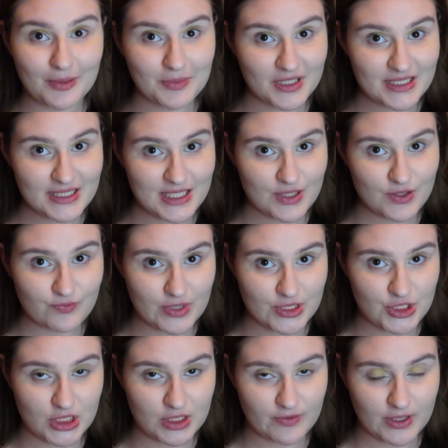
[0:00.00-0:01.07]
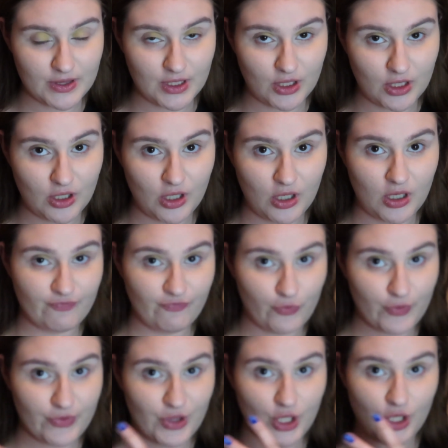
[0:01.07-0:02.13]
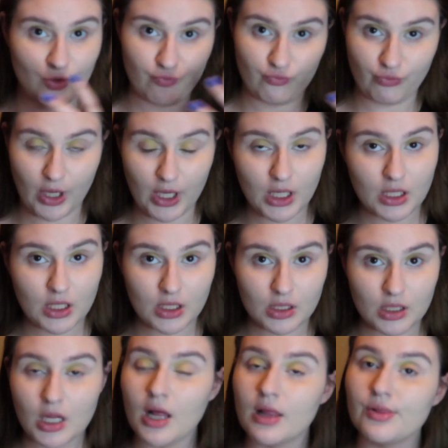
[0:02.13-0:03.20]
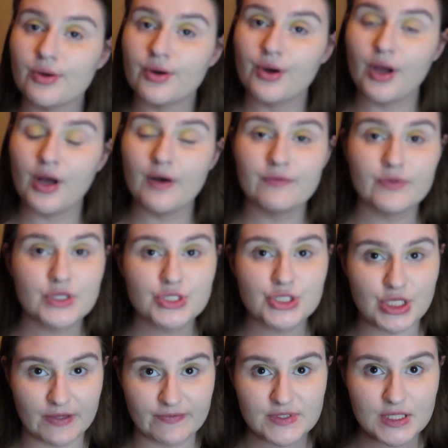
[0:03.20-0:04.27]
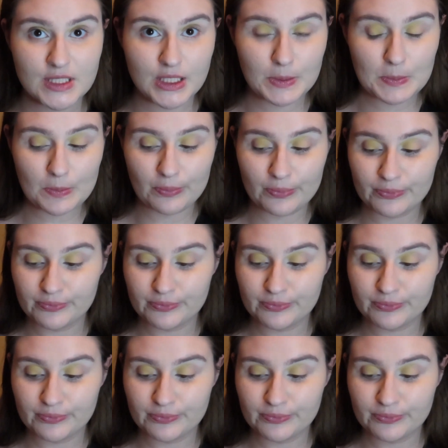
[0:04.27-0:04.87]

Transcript: I'm going to take the red shade right there for the red color of the Chiefs theme.